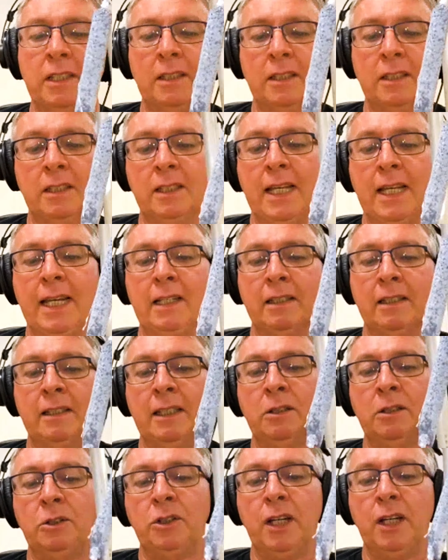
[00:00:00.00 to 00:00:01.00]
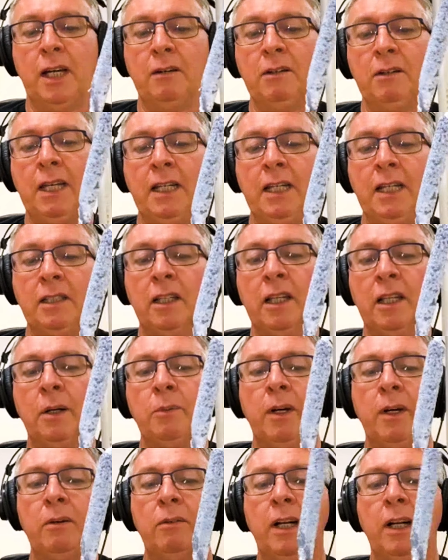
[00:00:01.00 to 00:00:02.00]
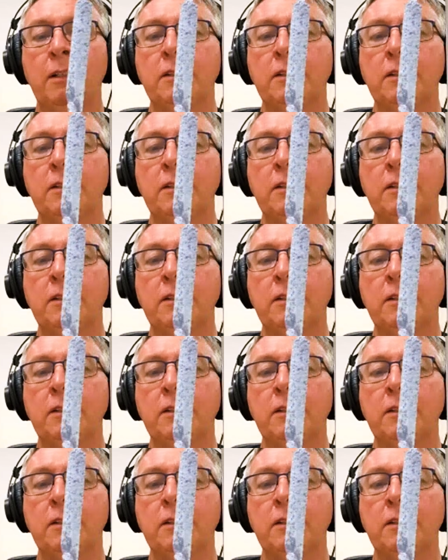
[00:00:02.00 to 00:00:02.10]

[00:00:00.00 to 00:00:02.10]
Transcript: This is a stainless steel shaft here, so that won't